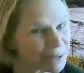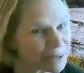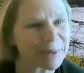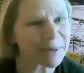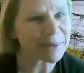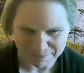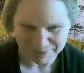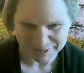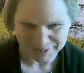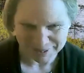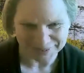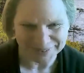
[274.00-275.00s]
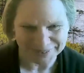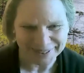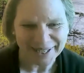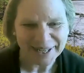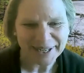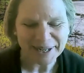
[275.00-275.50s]
one of them. So
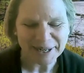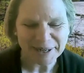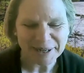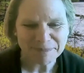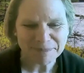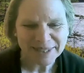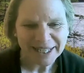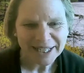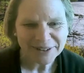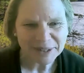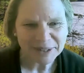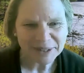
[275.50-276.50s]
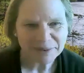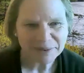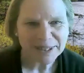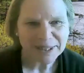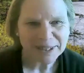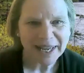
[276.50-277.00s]
um, great. Well, I'm
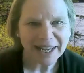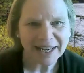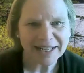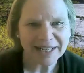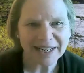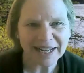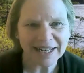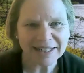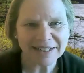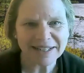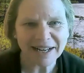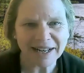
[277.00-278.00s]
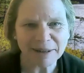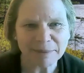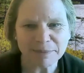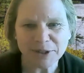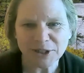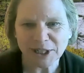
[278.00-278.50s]
going to go ahead and
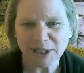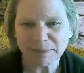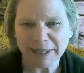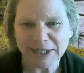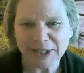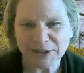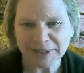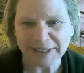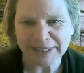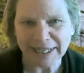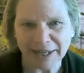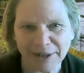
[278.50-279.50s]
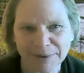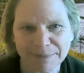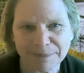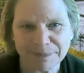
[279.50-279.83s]
um, share my screen now.